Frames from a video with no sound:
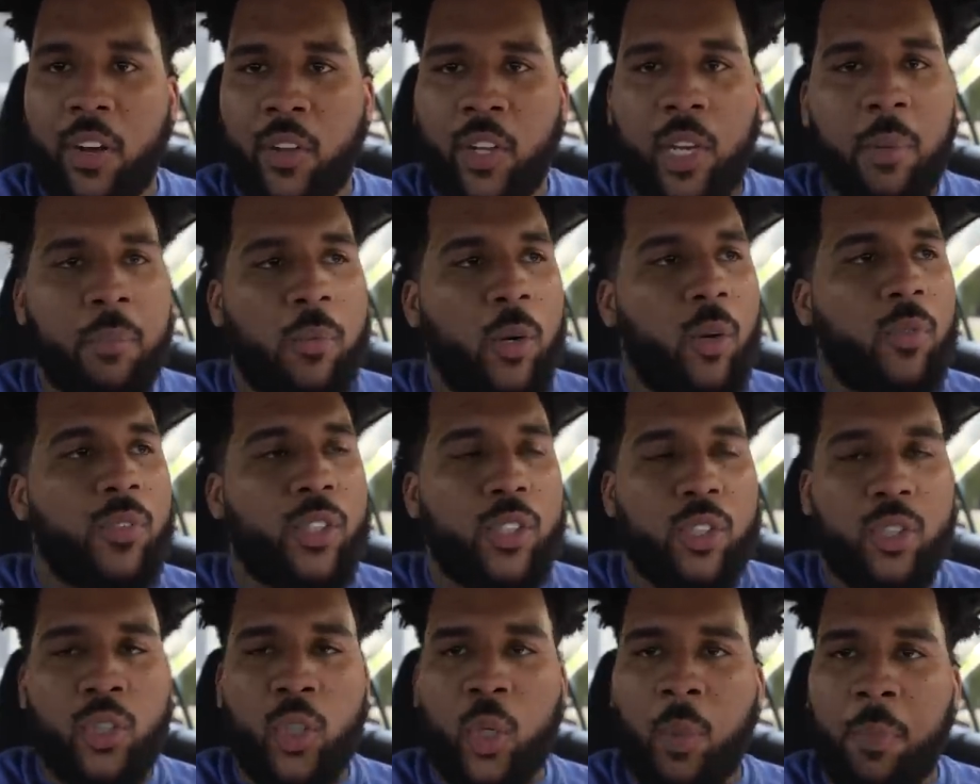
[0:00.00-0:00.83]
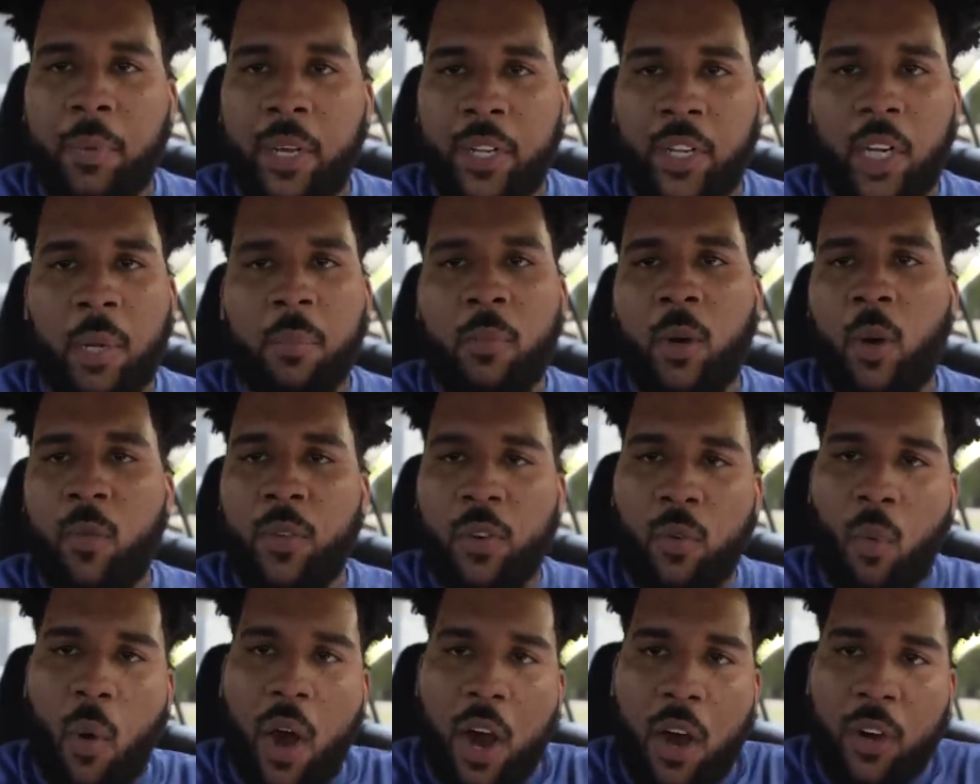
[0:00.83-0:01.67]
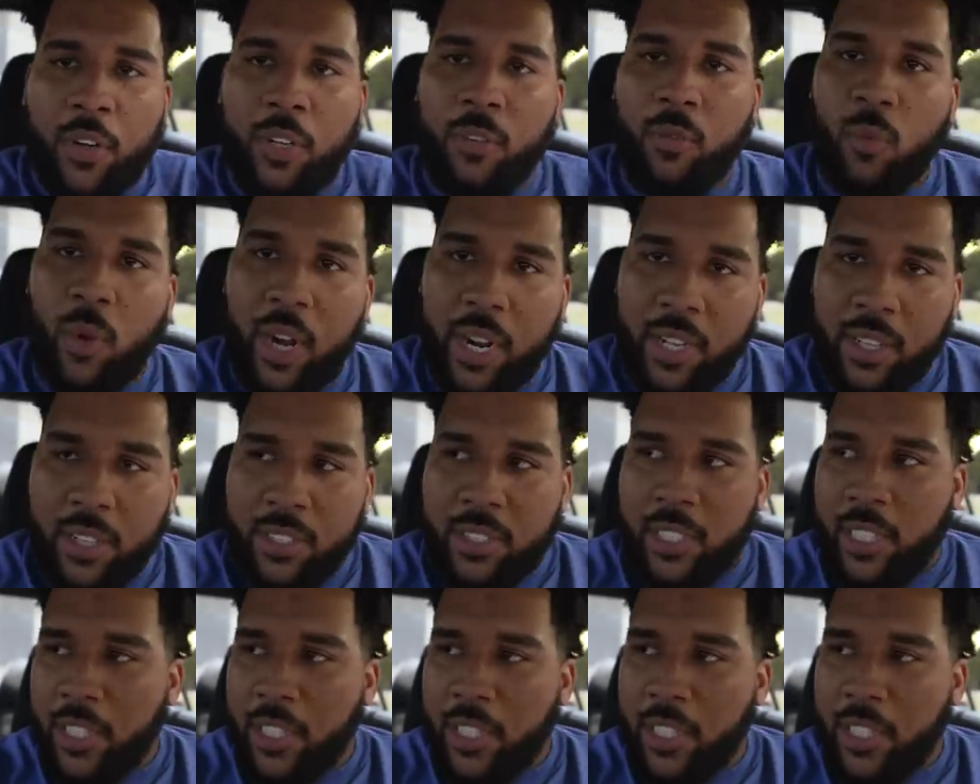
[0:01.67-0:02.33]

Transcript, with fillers: You're moving stupid, you're moving wild and reckless,